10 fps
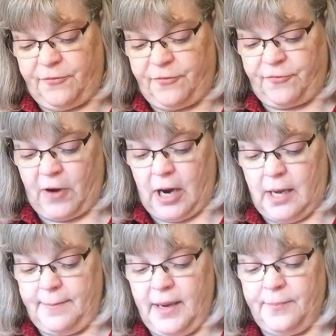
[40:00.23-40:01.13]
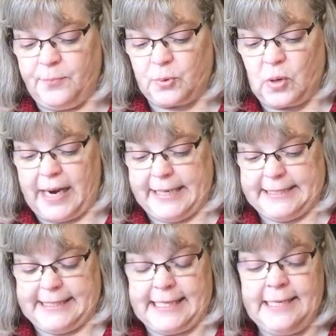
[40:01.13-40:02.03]
from
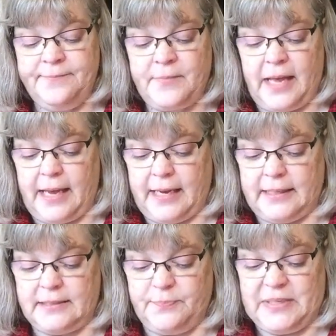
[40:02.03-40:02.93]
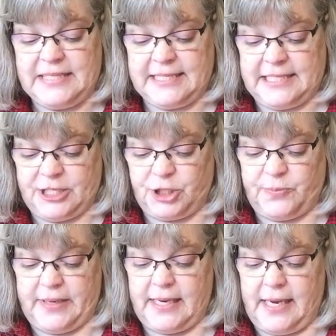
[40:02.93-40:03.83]
Brandy at Be Stitch
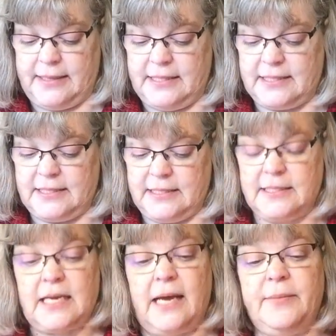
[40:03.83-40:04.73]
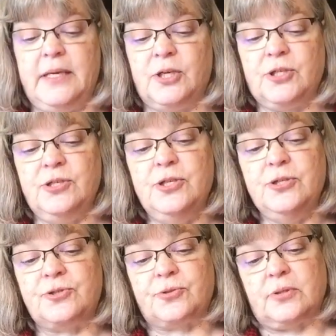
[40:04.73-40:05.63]
Me, and this is, I'm in her
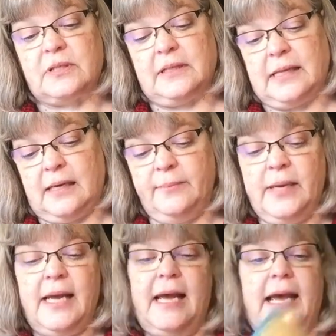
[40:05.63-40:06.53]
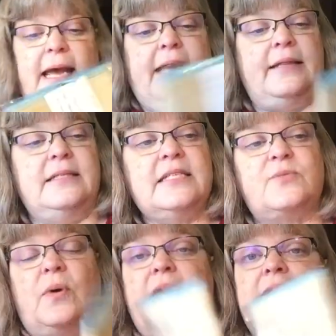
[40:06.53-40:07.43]
neutral club, and this
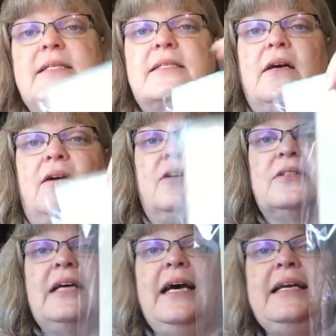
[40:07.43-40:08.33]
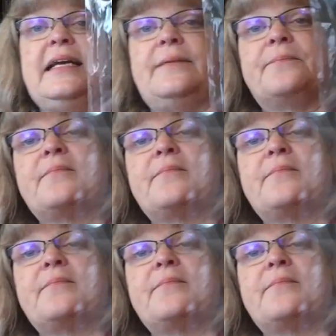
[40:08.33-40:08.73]
one is called Honey.